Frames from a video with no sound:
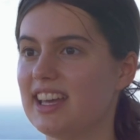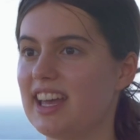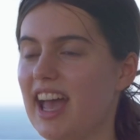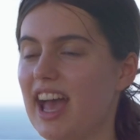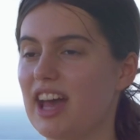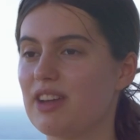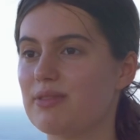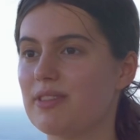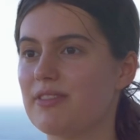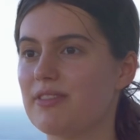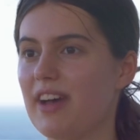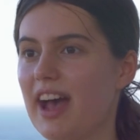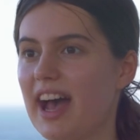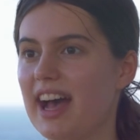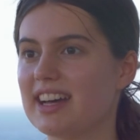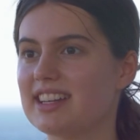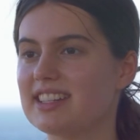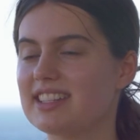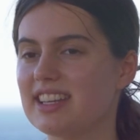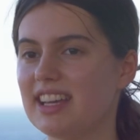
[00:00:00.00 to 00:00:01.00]
And we've
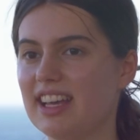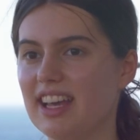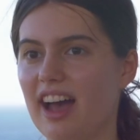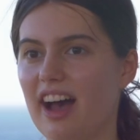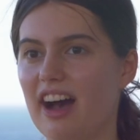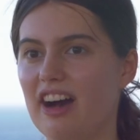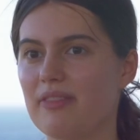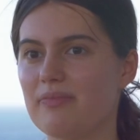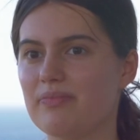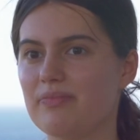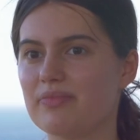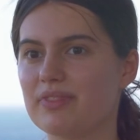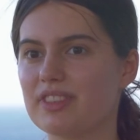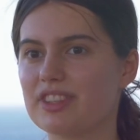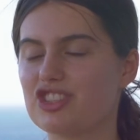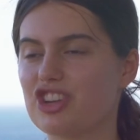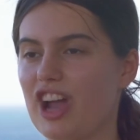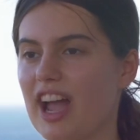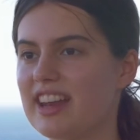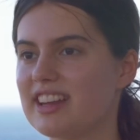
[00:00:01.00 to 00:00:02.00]
had
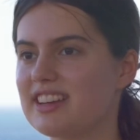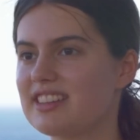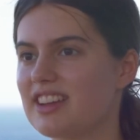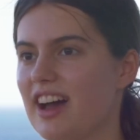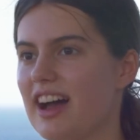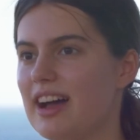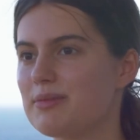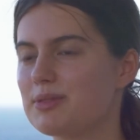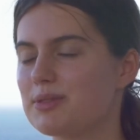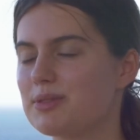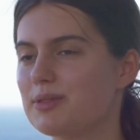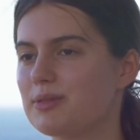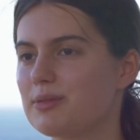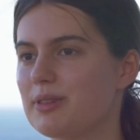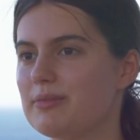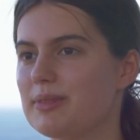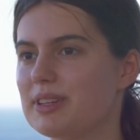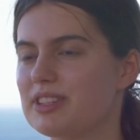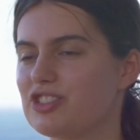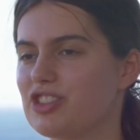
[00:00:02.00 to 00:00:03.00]
training times where
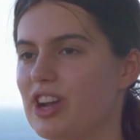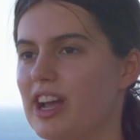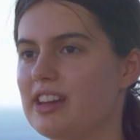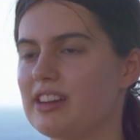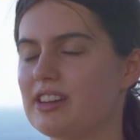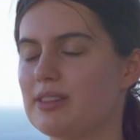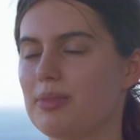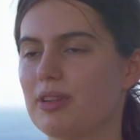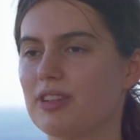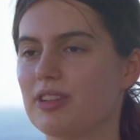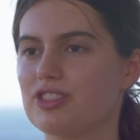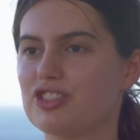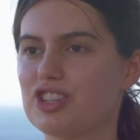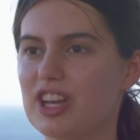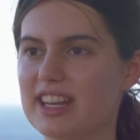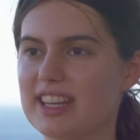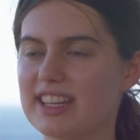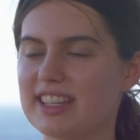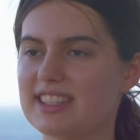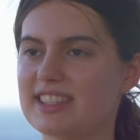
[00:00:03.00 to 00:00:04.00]
we've been trained in
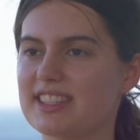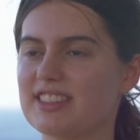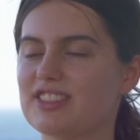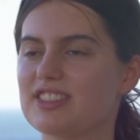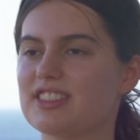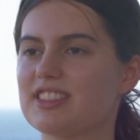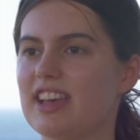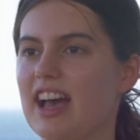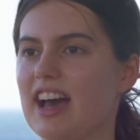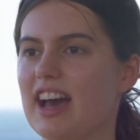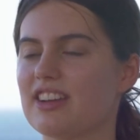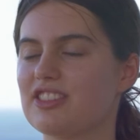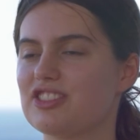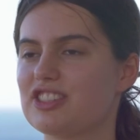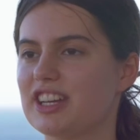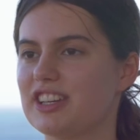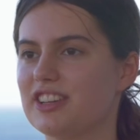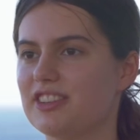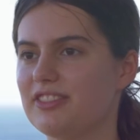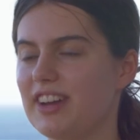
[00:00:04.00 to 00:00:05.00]
apologetics and just how to
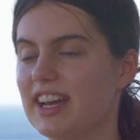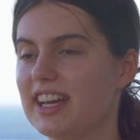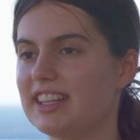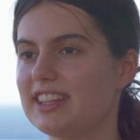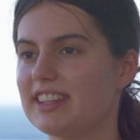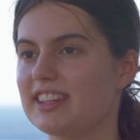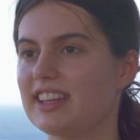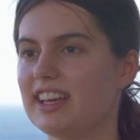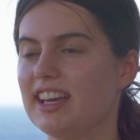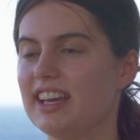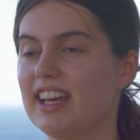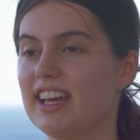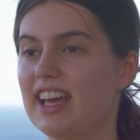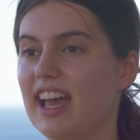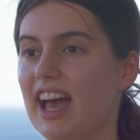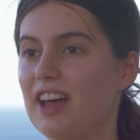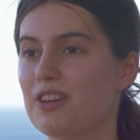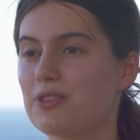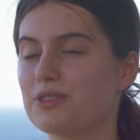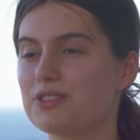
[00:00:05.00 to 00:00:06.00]
share your faith,
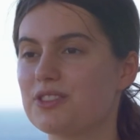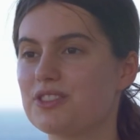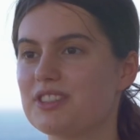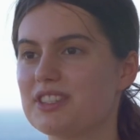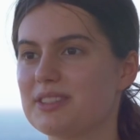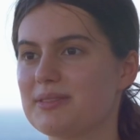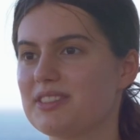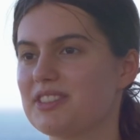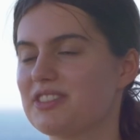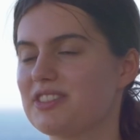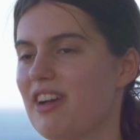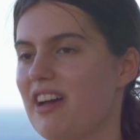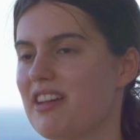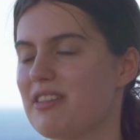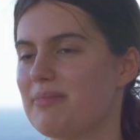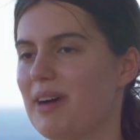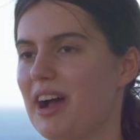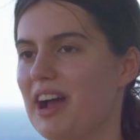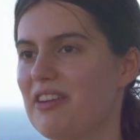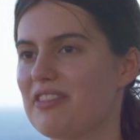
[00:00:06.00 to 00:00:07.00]
and also just being
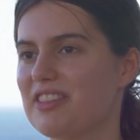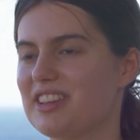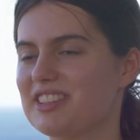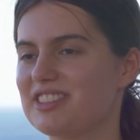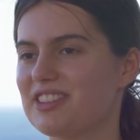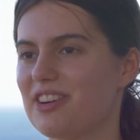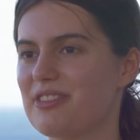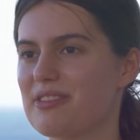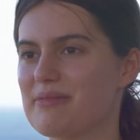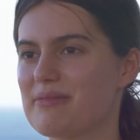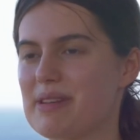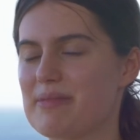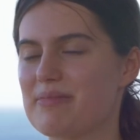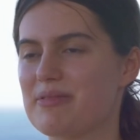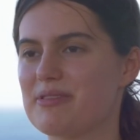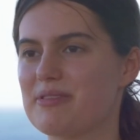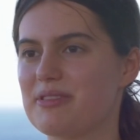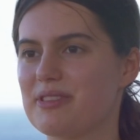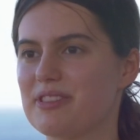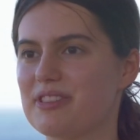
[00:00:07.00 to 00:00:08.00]
surrounded by all these older
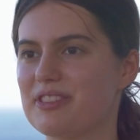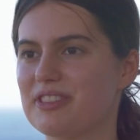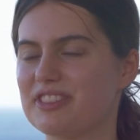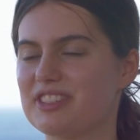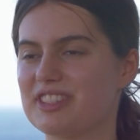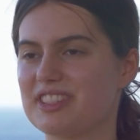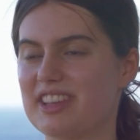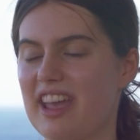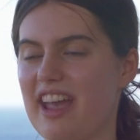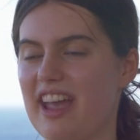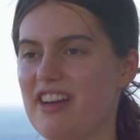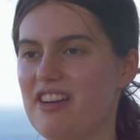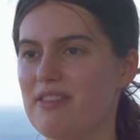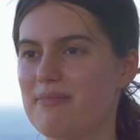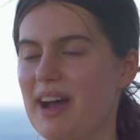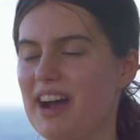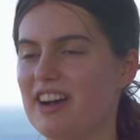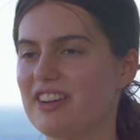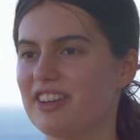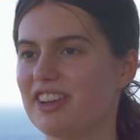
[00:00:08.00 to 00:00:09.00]
people who just care
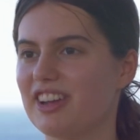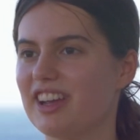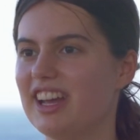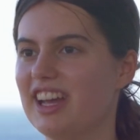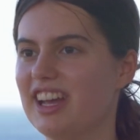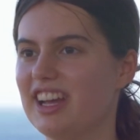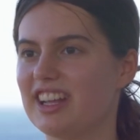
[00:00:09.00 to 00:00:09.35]
about you.